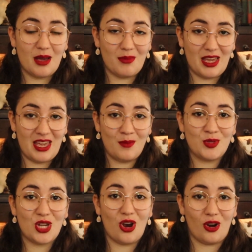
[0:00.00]
and my
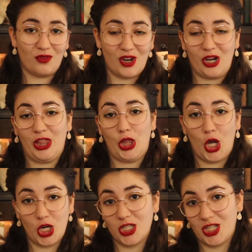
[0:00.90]
hips are very
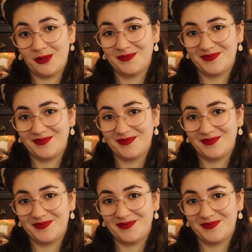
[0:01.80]
large.